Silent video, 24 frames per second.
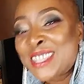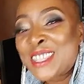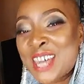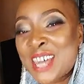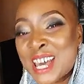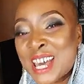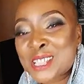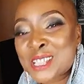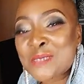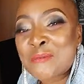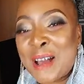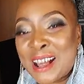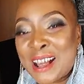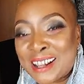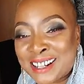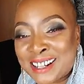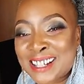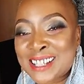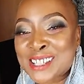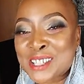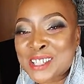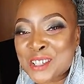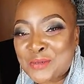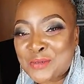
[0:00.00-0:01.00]
that's my
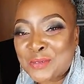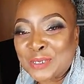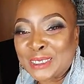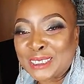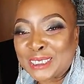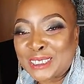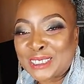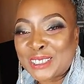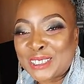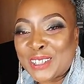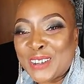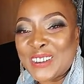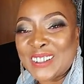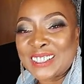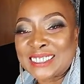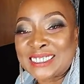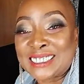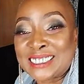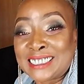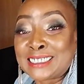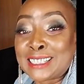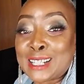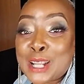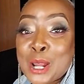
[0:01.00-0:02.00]
cousin for sure.
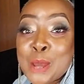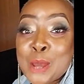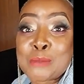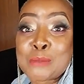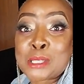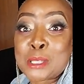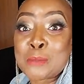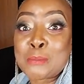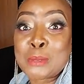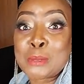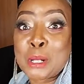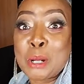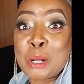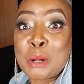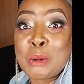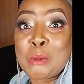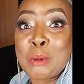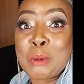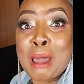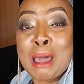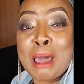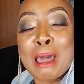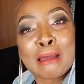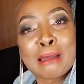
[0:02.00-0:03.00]
She said, I'm sipping on
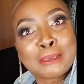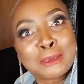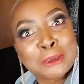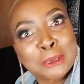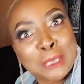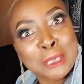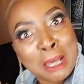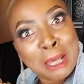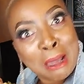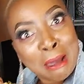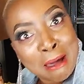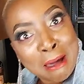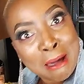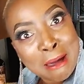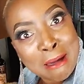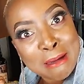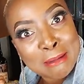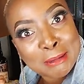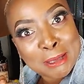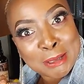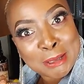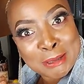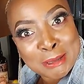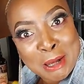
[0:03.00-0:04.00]
wine. Yeah, you
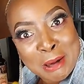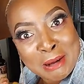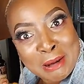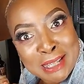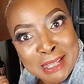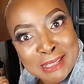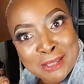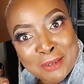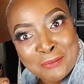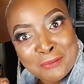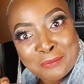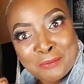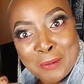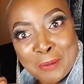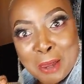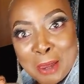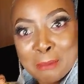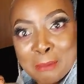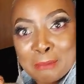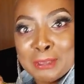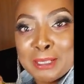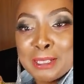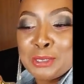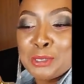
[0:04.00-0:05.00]
know, that's a
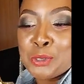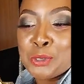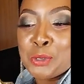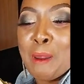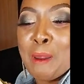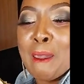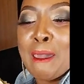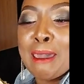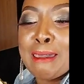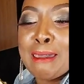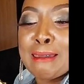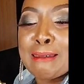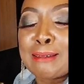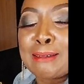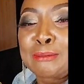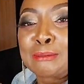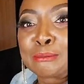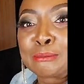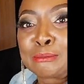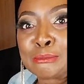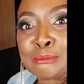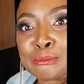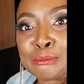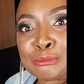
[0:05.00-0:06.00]
family trait.
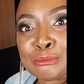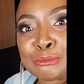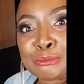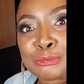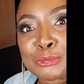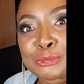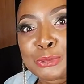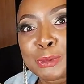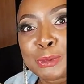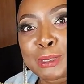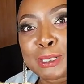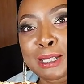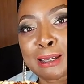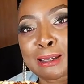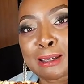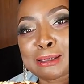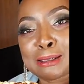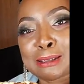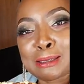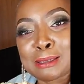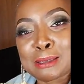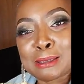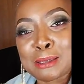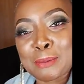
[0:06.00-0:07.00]
We
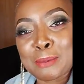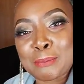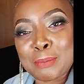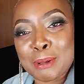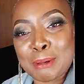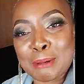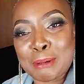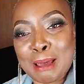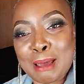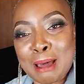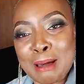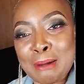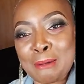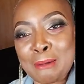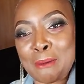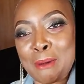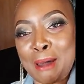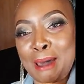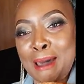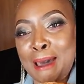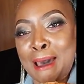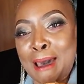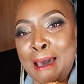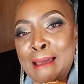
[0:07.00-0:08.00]
gotta sip on our
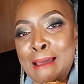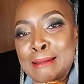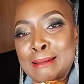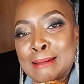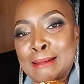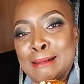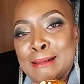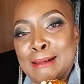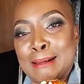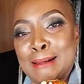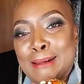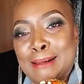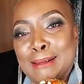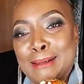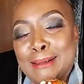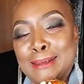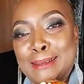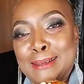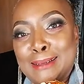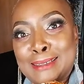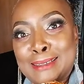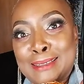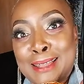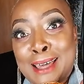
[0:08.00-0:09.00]
wine,
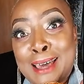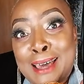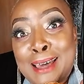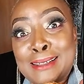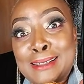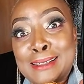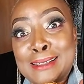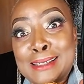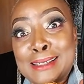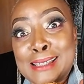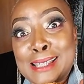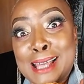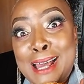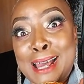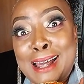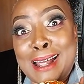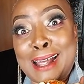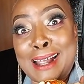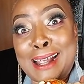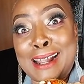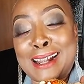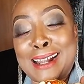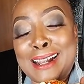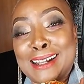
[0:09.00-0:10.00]
honey. That is
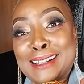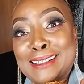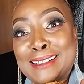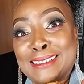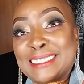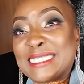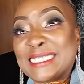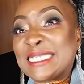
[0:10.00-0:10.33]
our